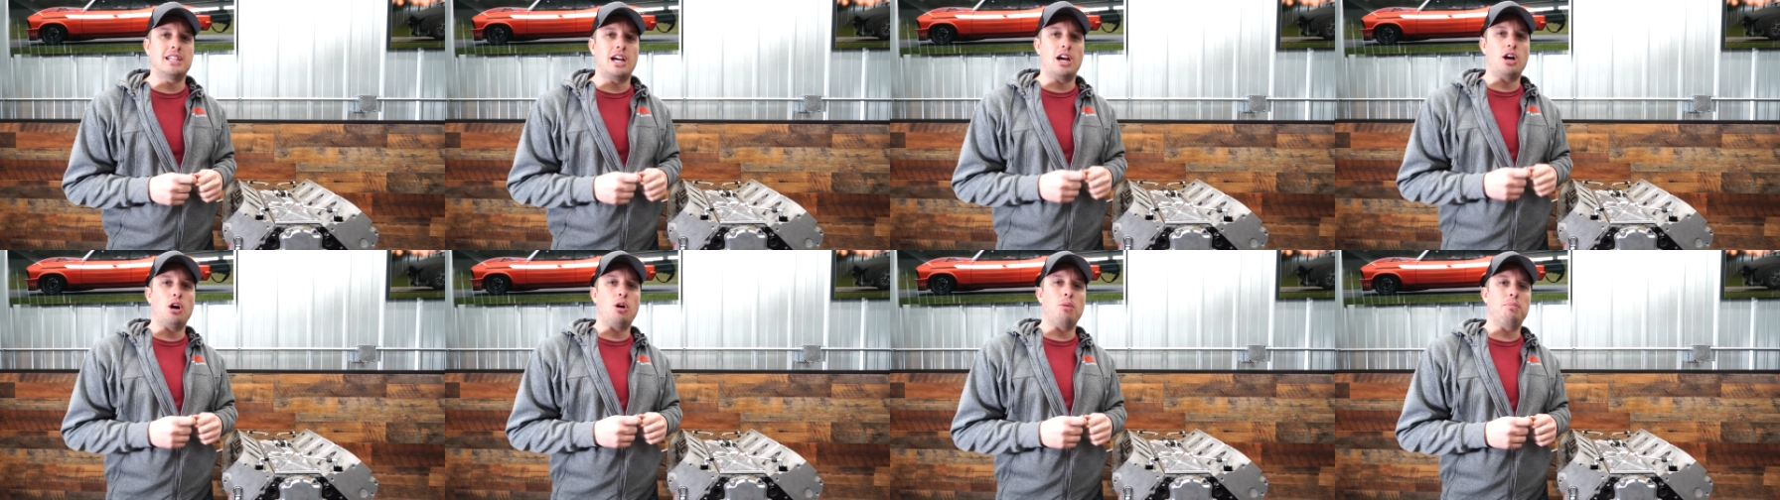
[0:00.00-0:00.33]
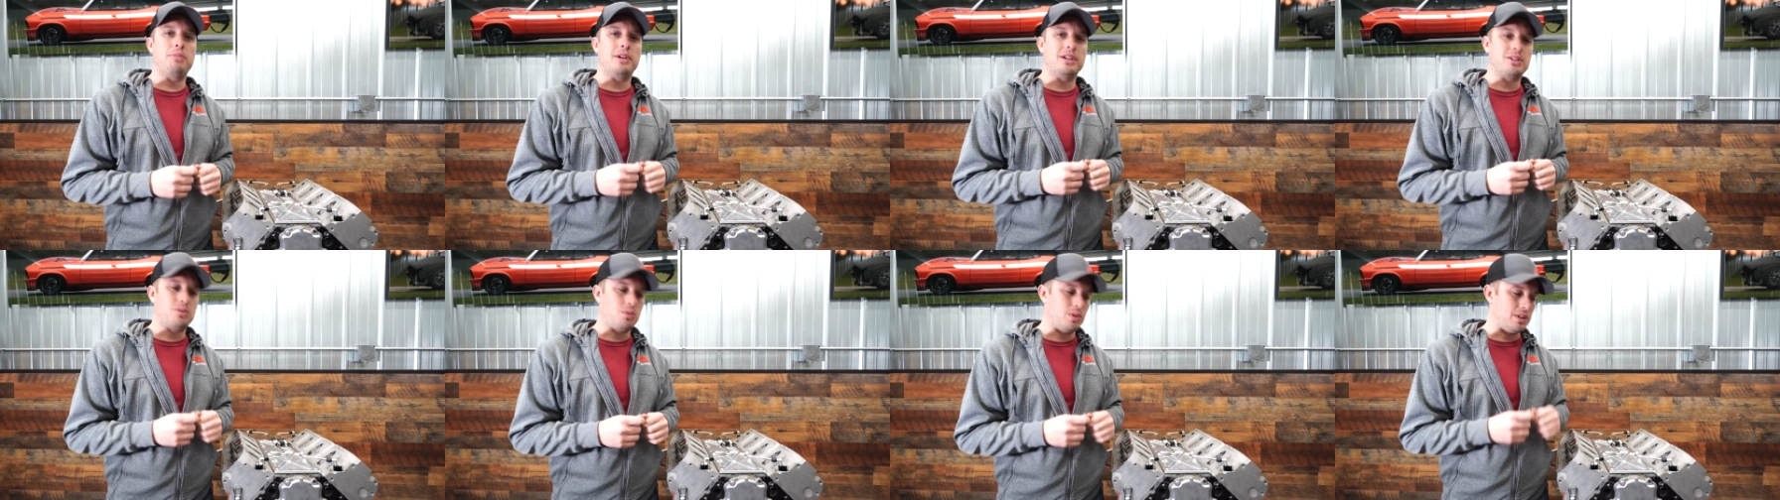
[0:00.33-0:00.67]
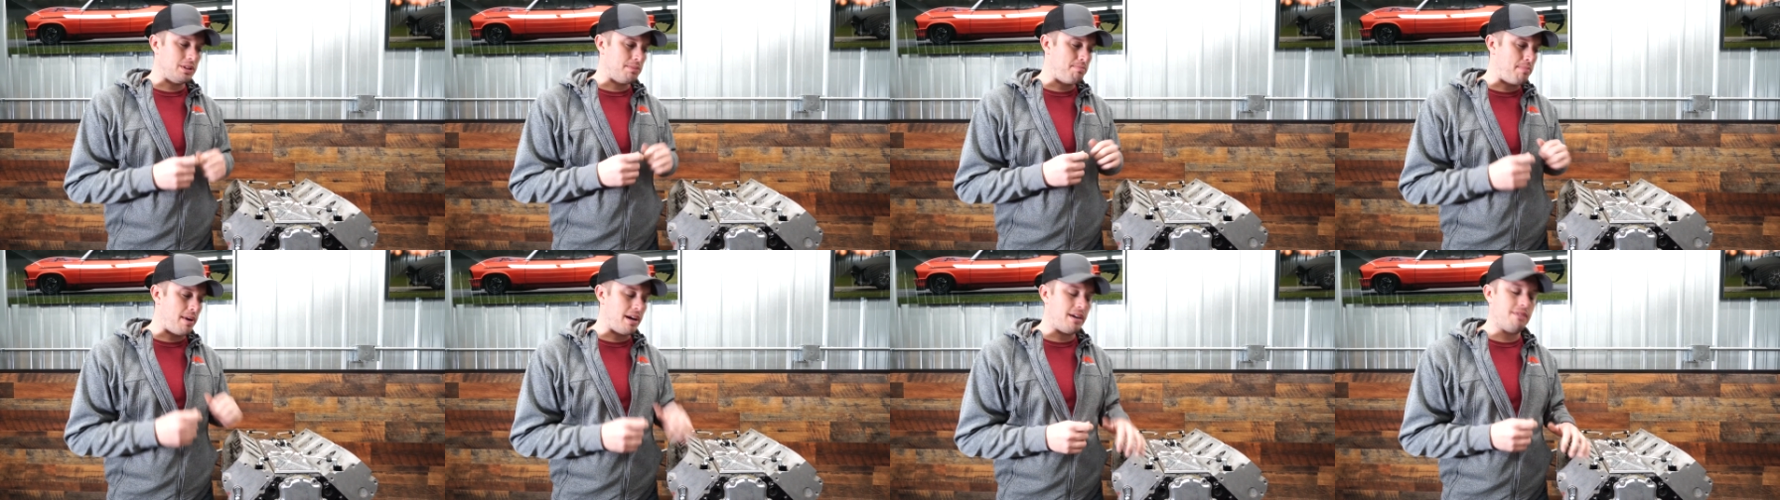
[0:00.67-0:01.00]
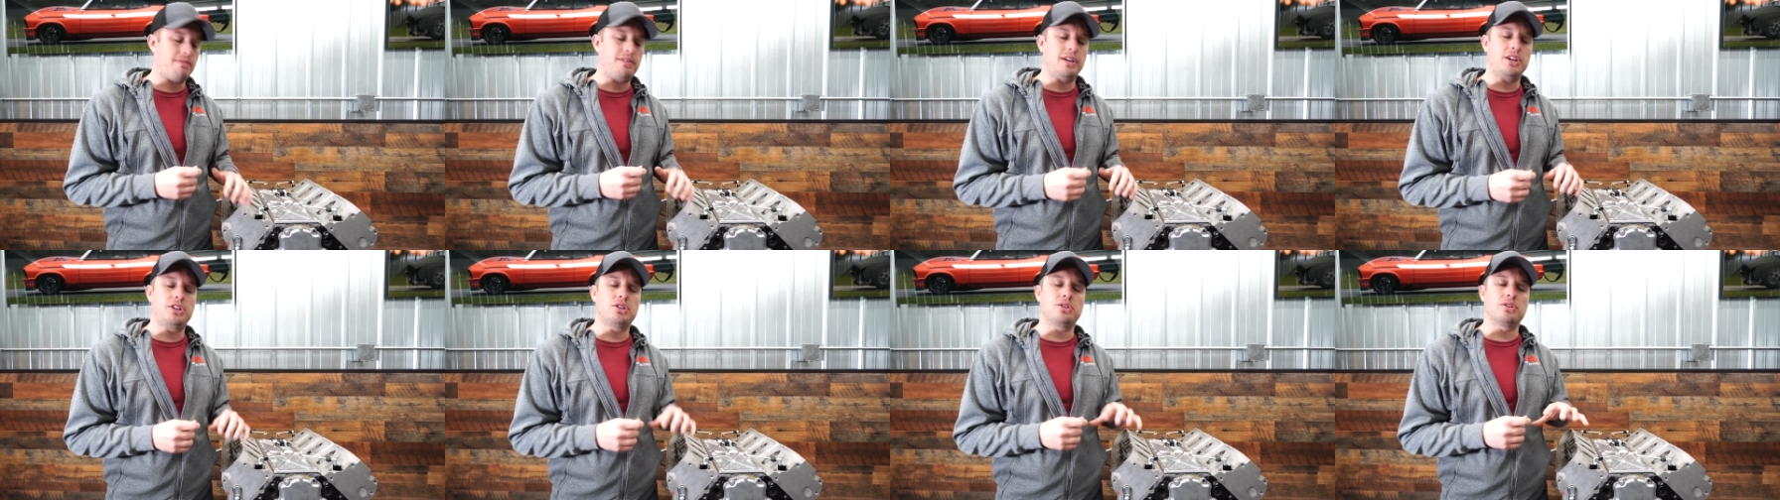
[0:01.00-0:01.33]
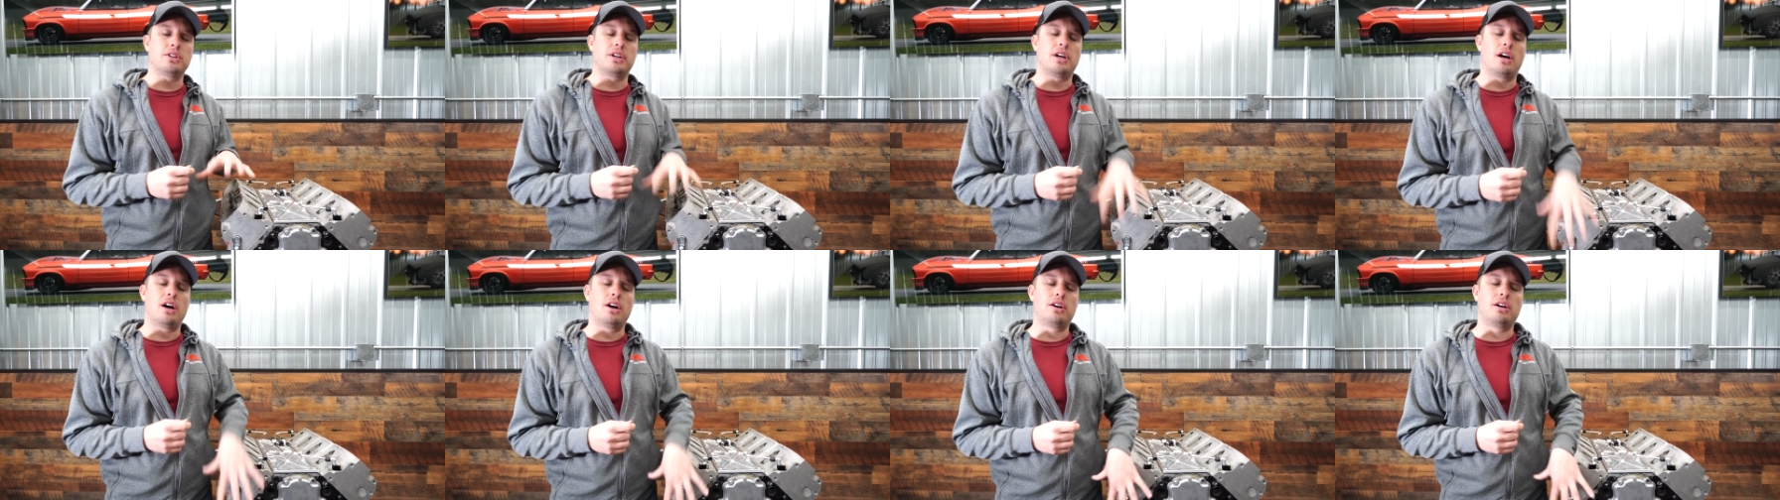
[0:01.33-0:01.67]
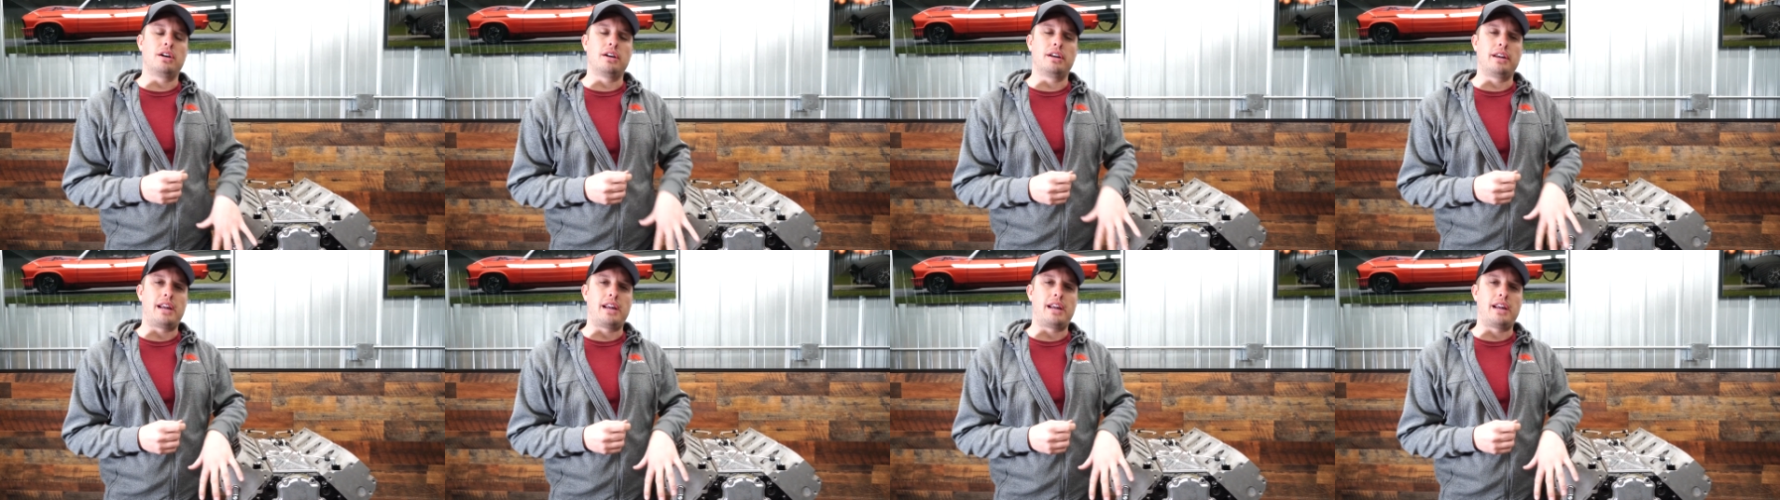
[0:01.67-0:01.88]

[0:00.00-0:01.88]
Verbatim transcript: I hope this was beneficial and